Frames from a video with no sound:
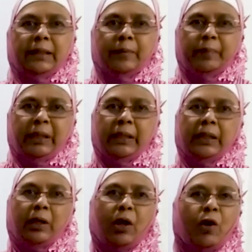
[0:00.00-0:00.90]
the
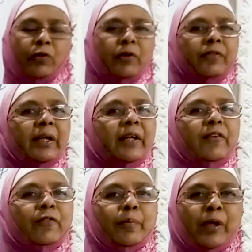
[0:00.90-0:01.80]
meaning out of the
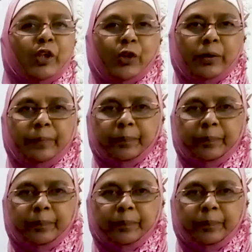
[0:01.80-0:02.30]
information.